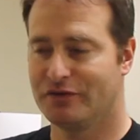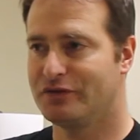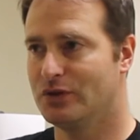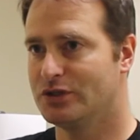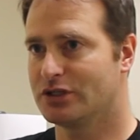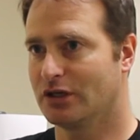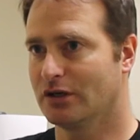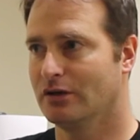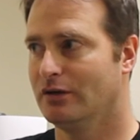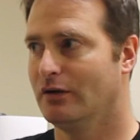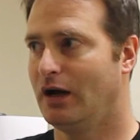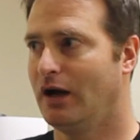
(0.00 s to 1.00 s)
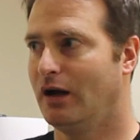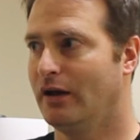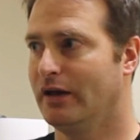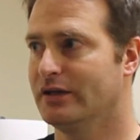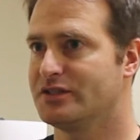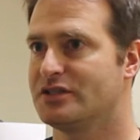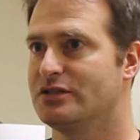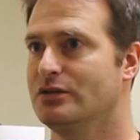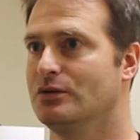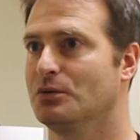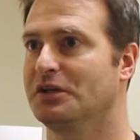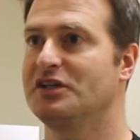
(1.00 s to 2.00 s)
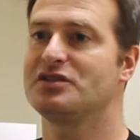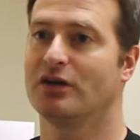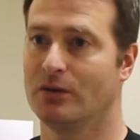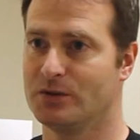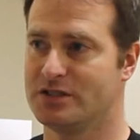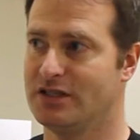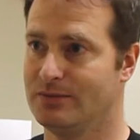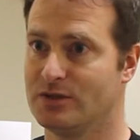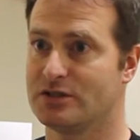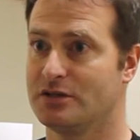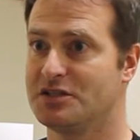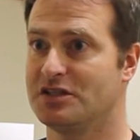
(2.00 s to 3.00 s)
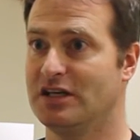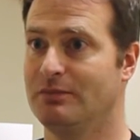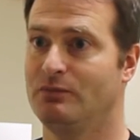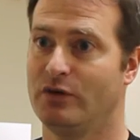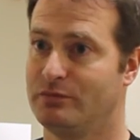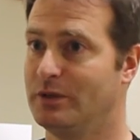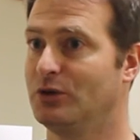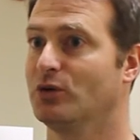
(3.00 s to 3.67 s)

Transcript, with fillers: the future uh, is to release Darwin's Demons on Steam. We've been